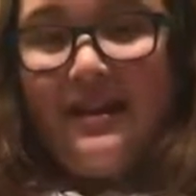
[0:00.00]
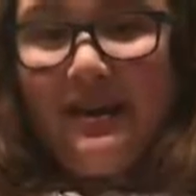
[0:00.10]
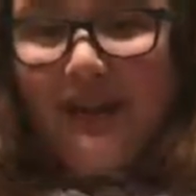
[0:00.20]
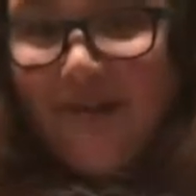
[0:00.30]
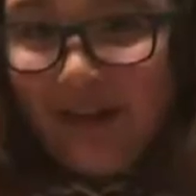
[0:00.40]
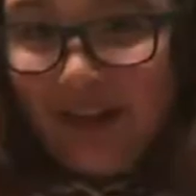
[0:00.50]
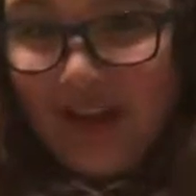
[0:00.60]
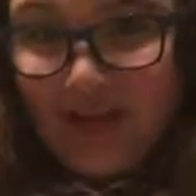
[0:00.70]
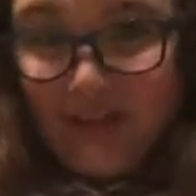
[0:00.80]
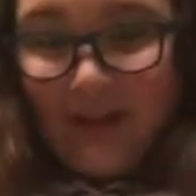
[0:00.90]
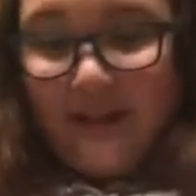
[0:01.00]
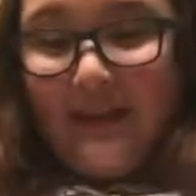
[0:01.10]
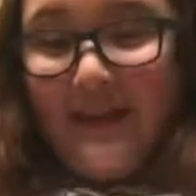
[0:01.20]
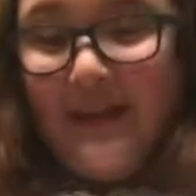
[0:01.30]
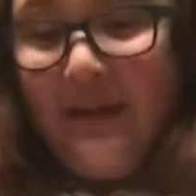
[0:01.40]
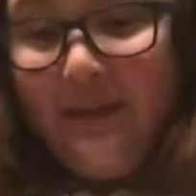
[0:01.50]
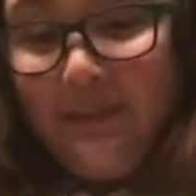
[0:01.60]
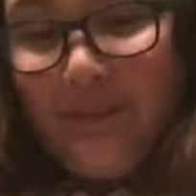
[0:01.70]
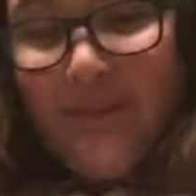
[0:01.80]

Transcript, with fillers: and I really, really like it.